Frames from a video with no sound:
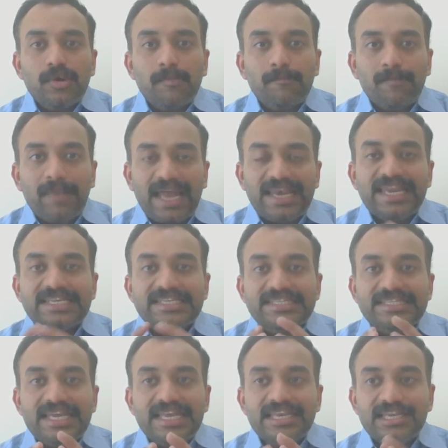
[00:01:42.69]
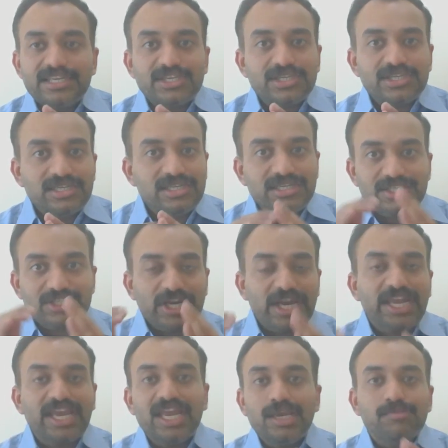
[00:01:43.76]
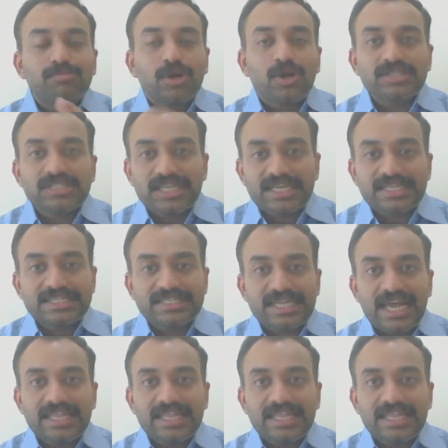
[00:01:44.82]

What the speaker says: manage the initial check-in process